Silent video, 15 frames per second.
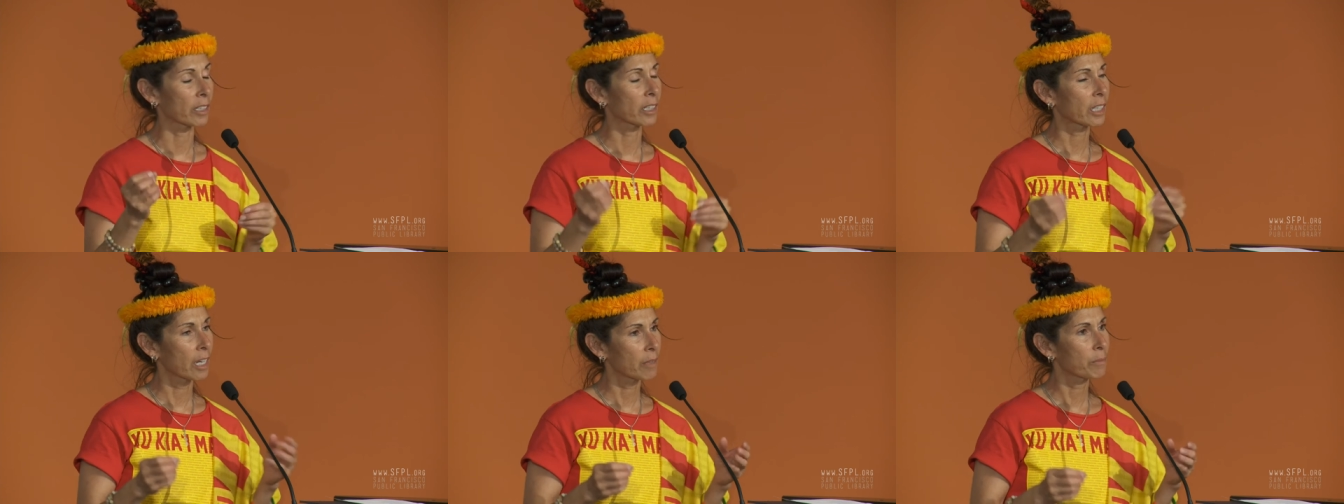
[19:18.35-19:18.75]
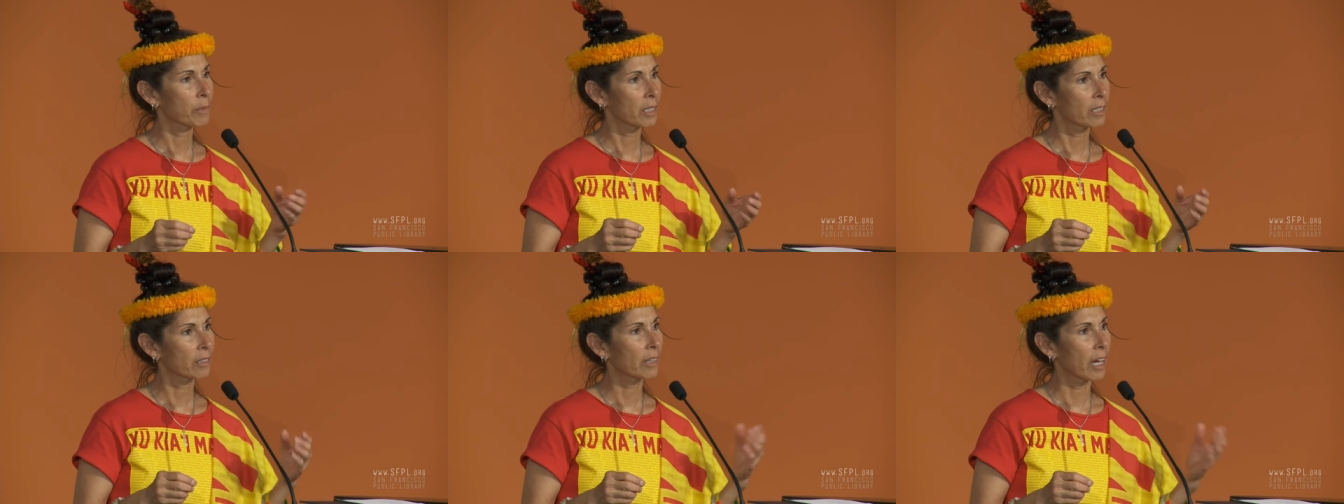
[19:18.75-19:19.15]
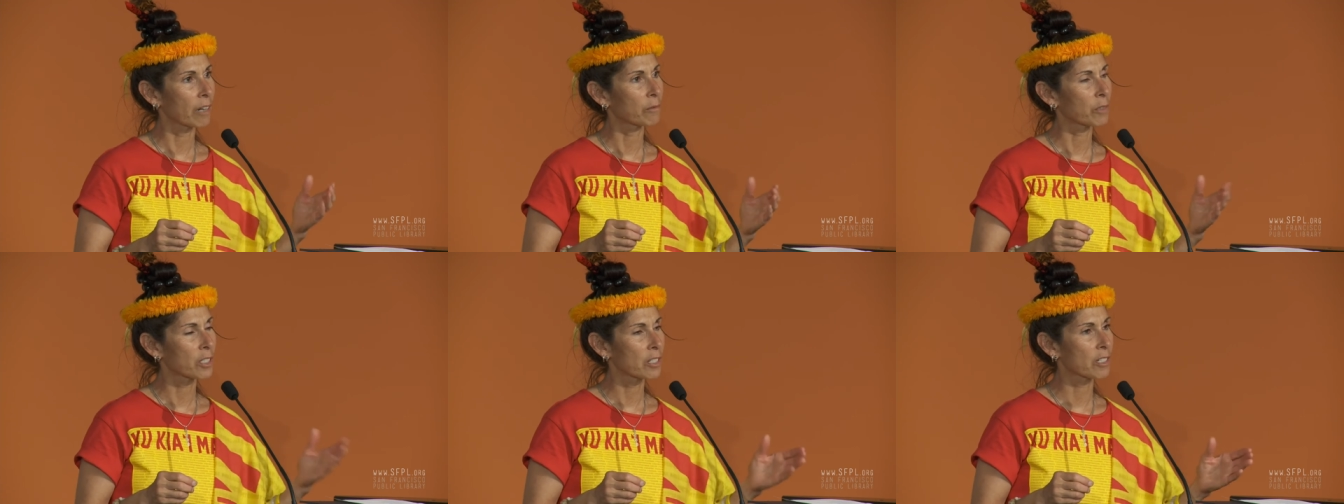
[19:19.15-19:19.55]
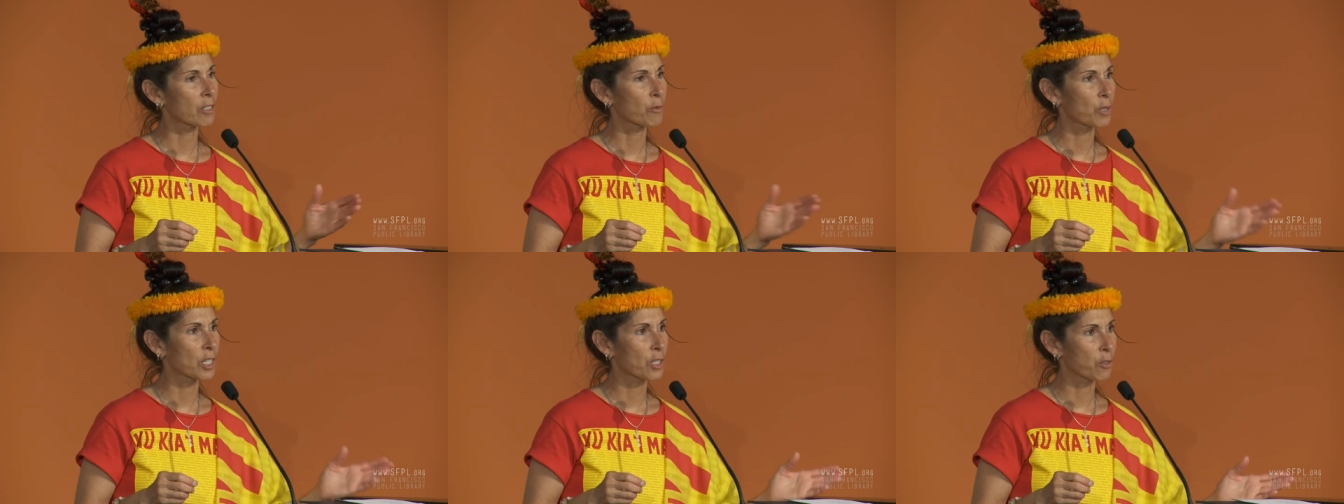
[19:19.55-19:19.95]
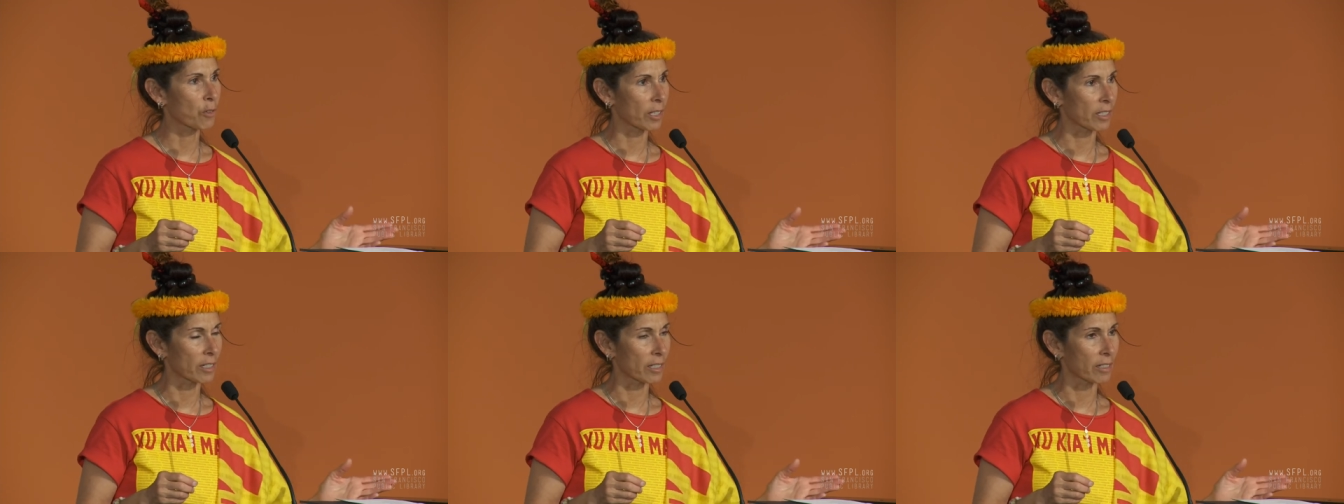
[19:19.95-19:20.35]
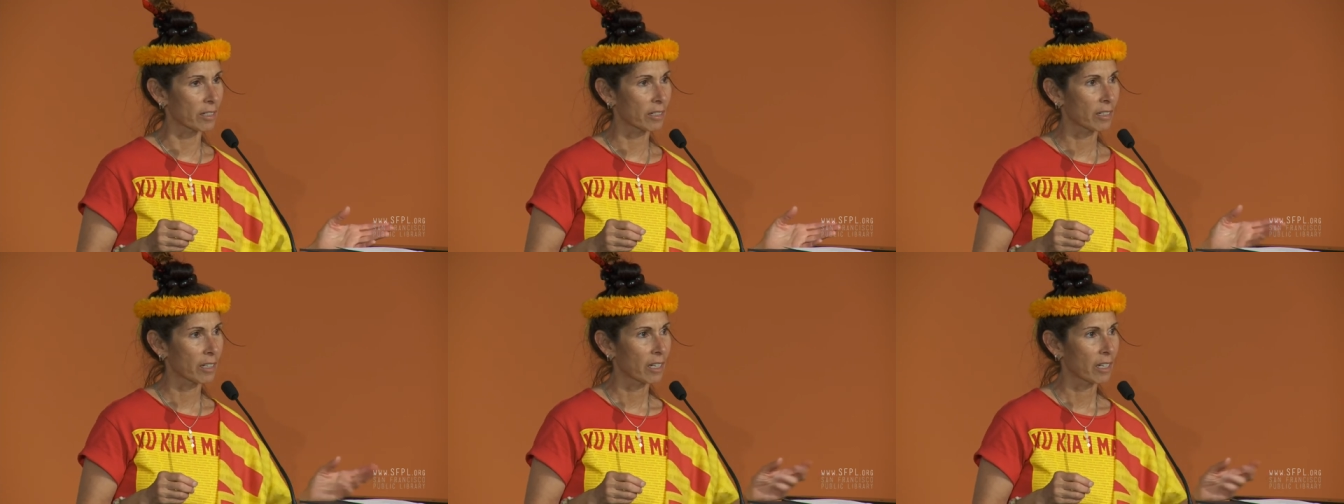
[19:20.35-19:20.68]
It can mean that which is restricted,